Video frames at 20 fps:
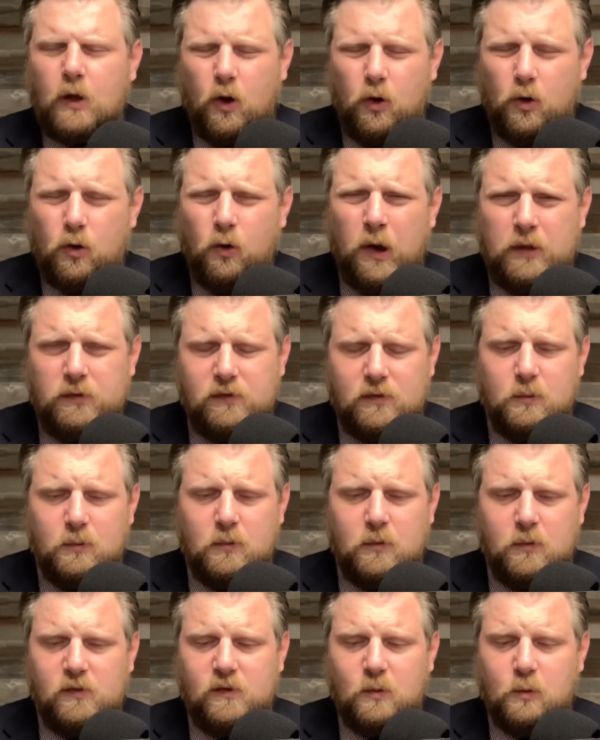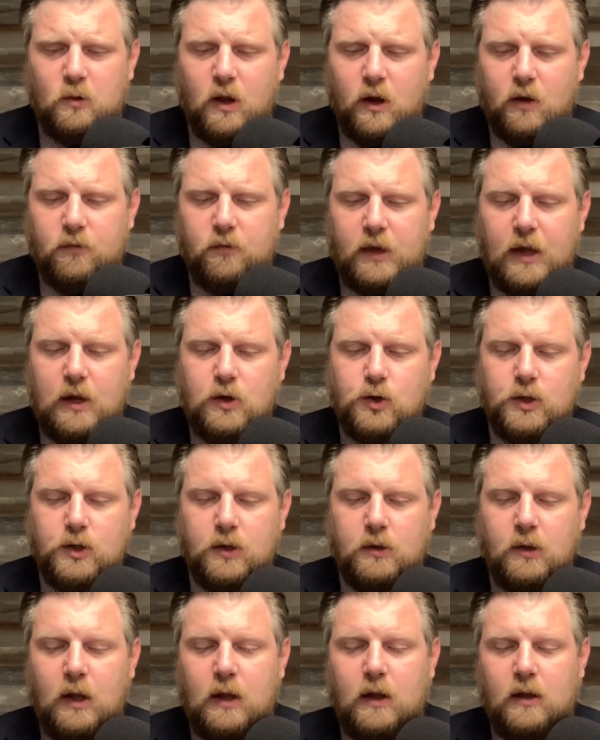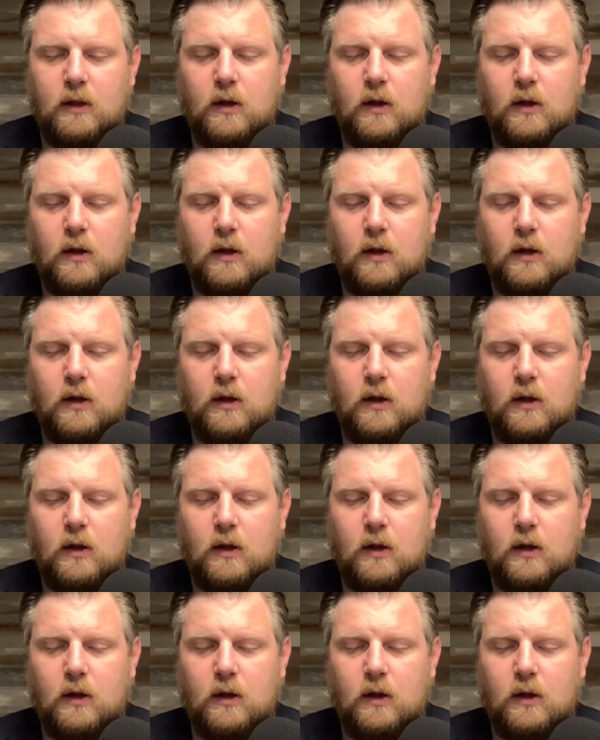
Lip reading: or grant some clarification.